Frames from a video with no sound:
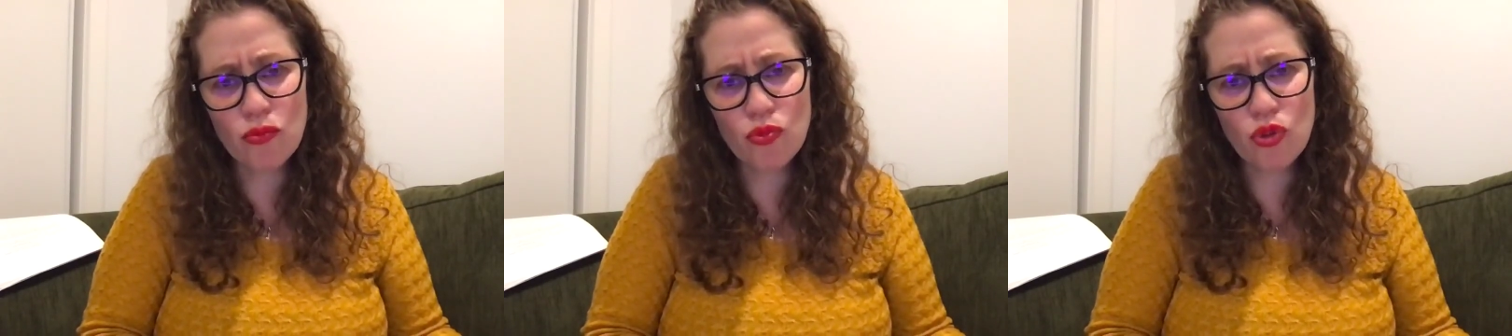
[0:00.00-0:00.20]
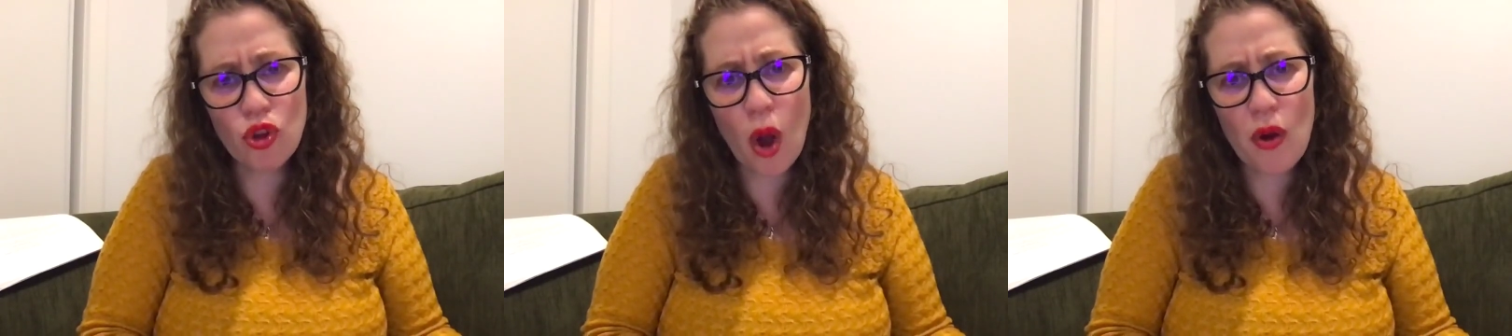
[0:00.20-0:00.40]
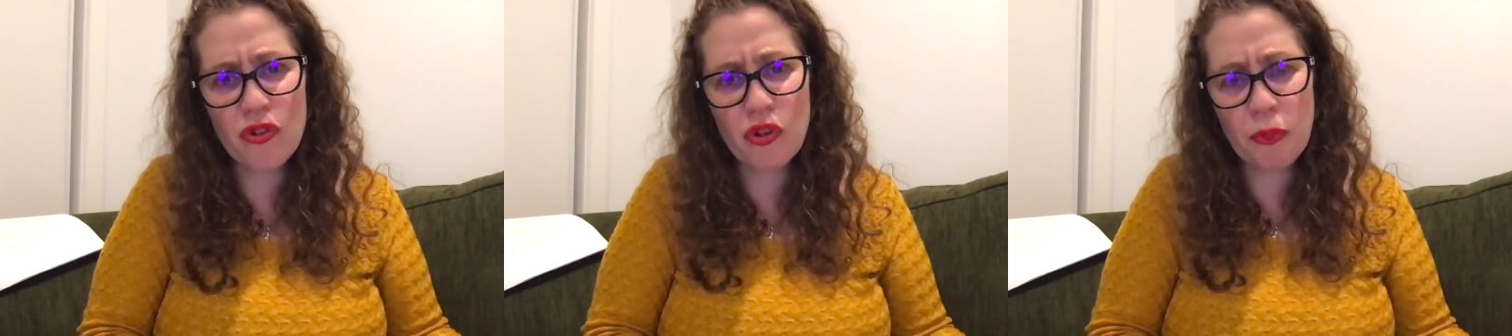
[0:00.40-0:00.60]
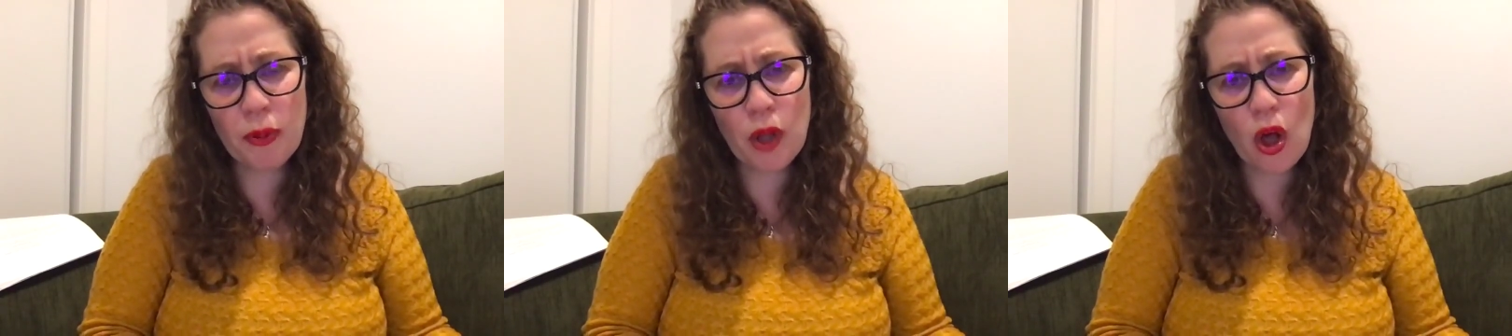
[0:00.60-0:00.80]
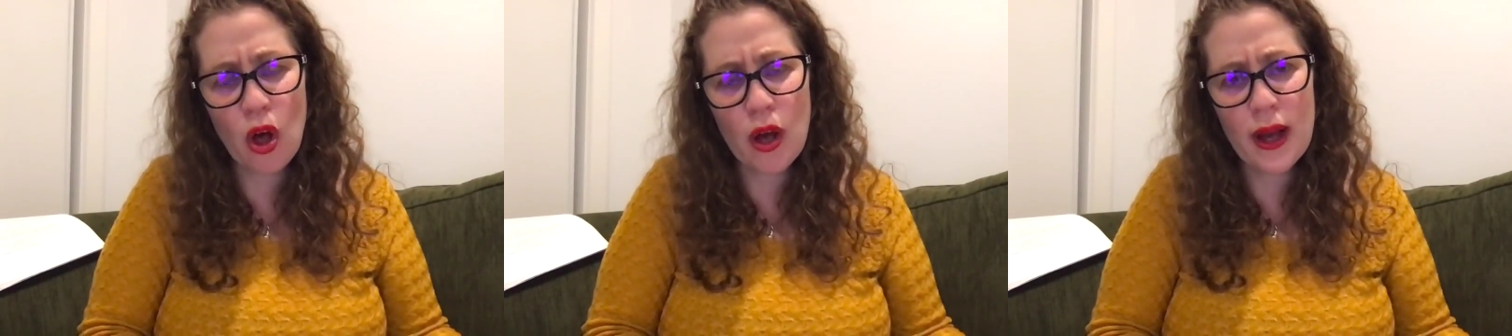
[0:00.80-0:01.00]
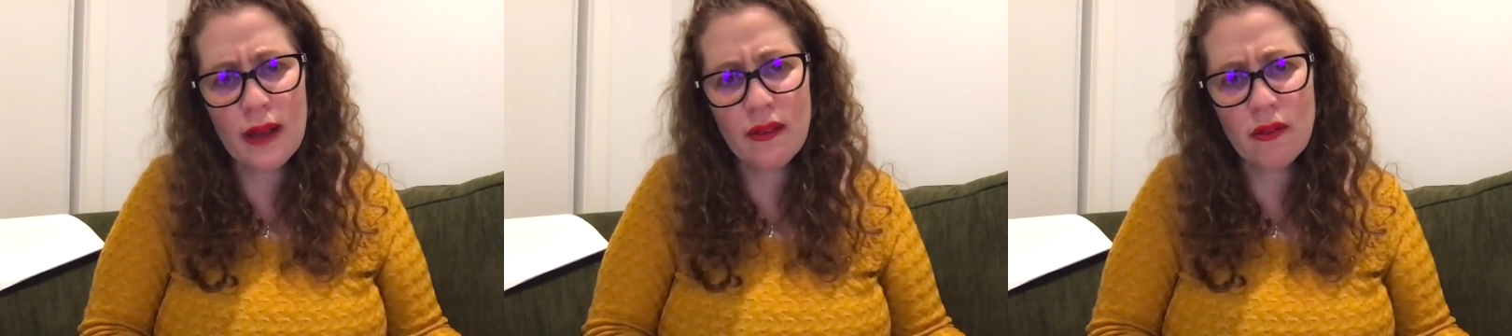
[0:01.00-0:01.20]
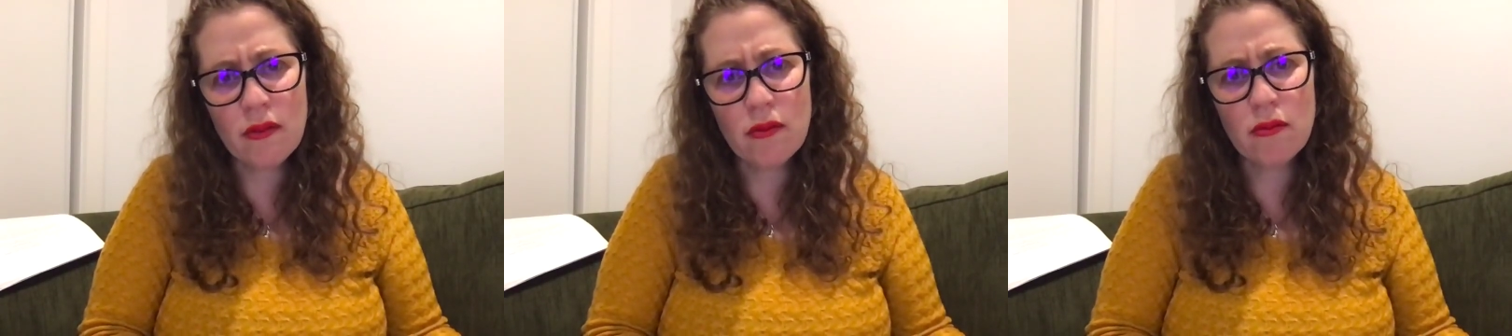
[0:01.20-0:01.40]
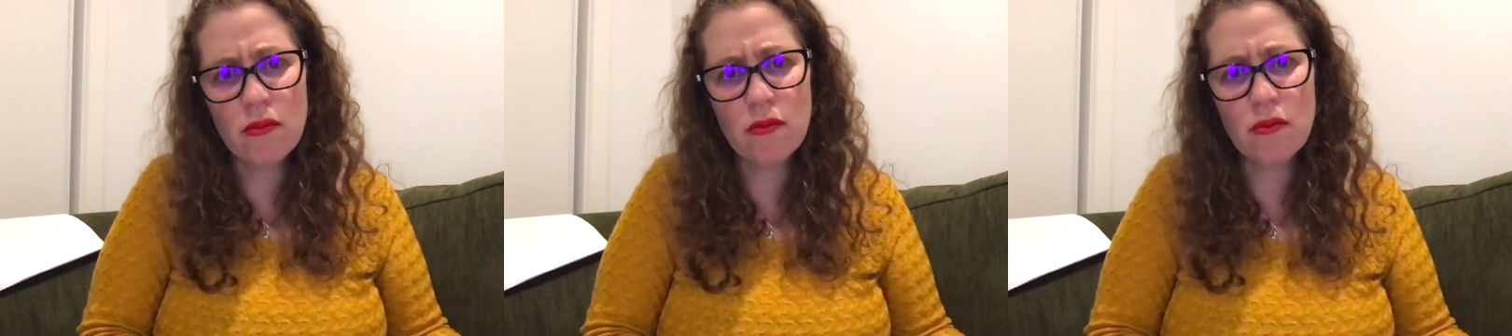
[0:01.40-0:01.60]
So is the police.
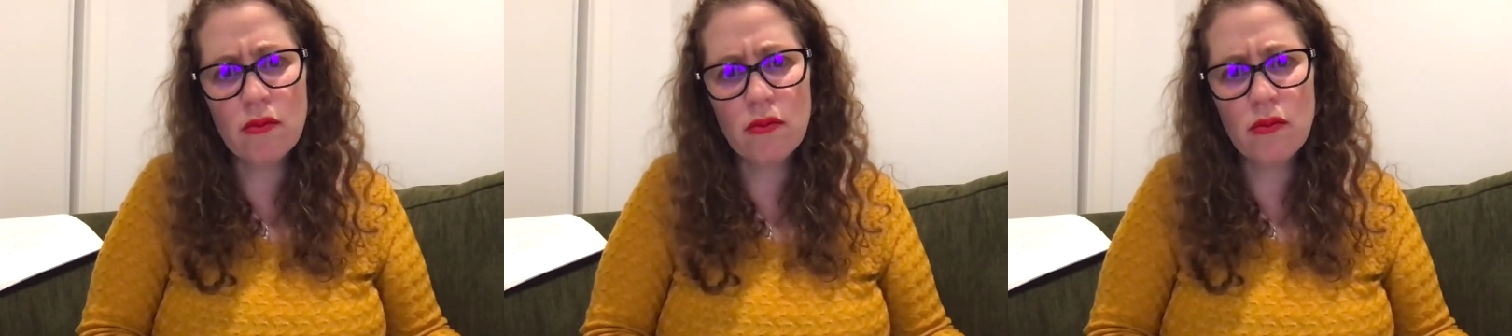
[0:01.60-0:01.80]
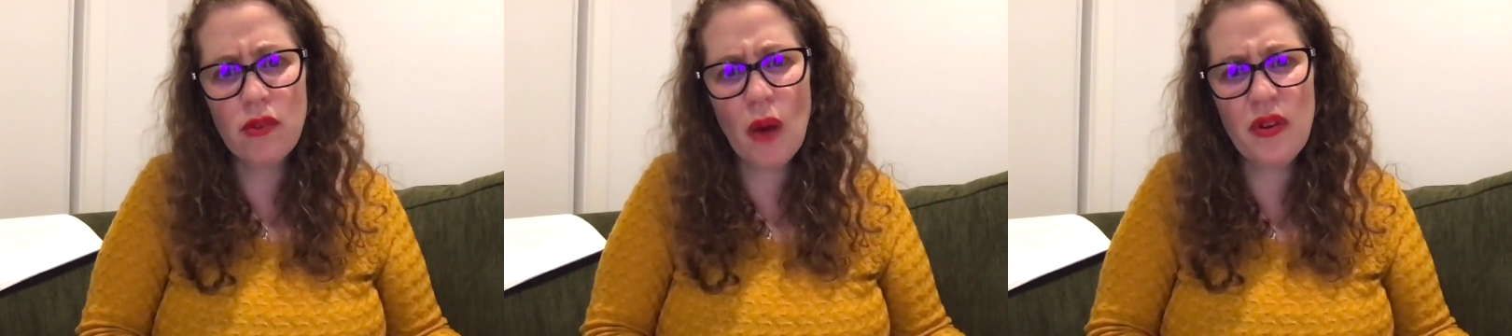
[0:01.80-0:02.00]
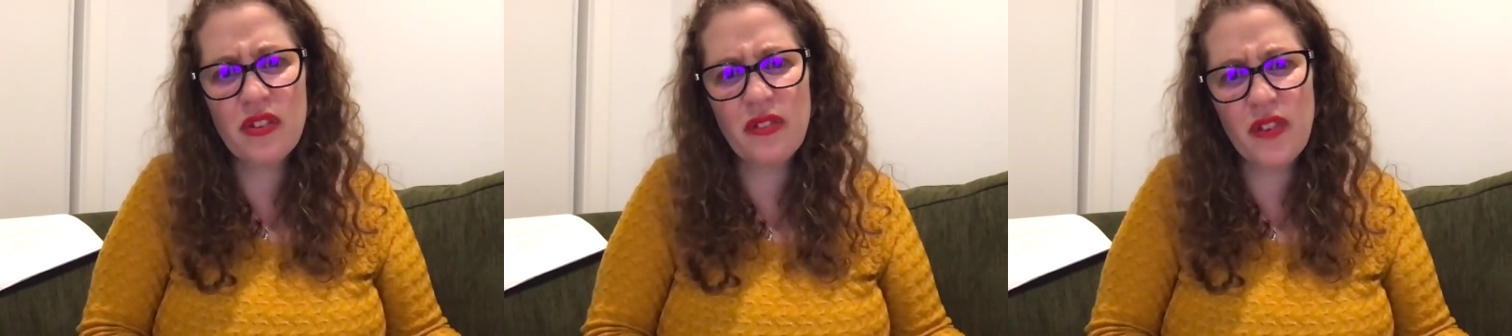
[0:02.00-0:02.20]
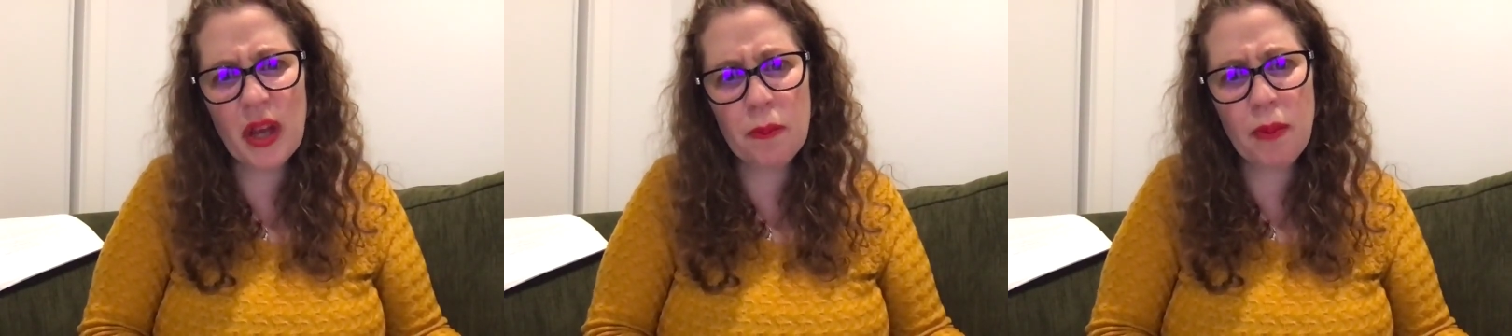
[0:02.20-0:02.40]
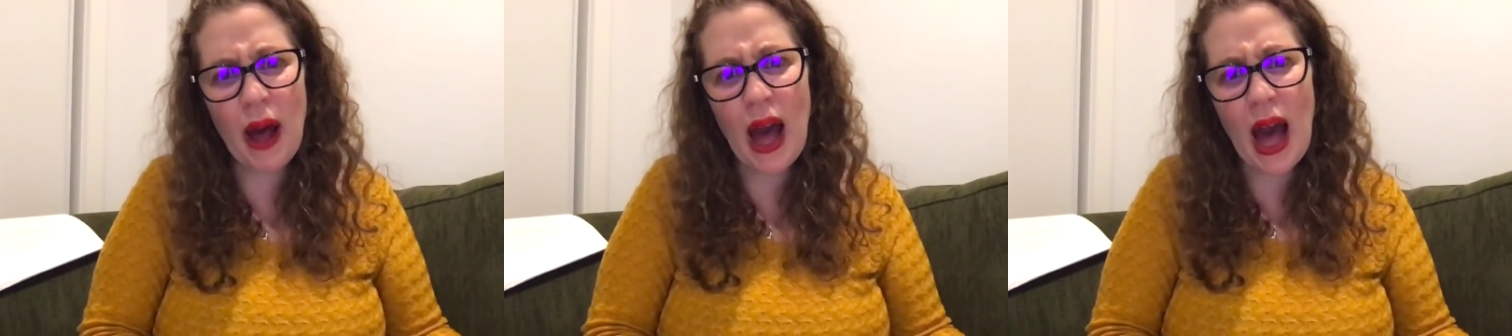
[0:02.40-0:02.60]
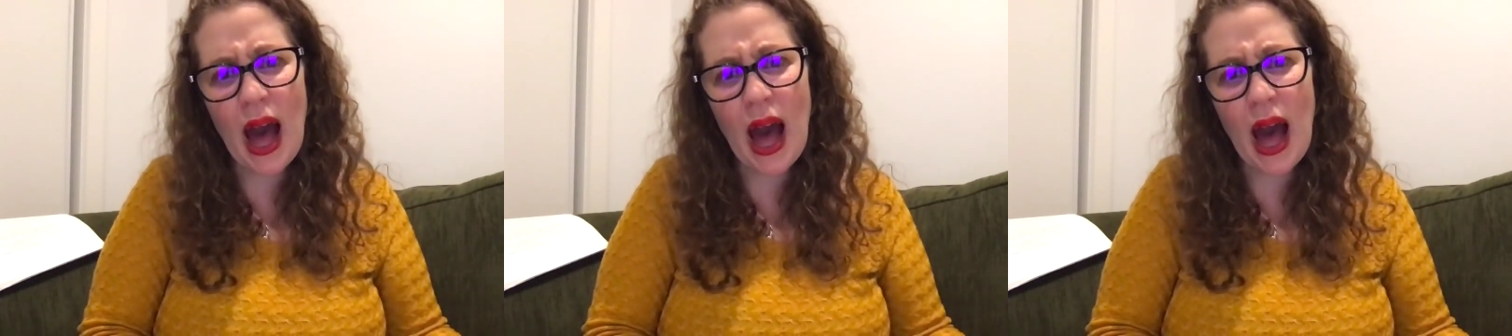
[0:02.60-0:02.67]
So is the Vic Bar.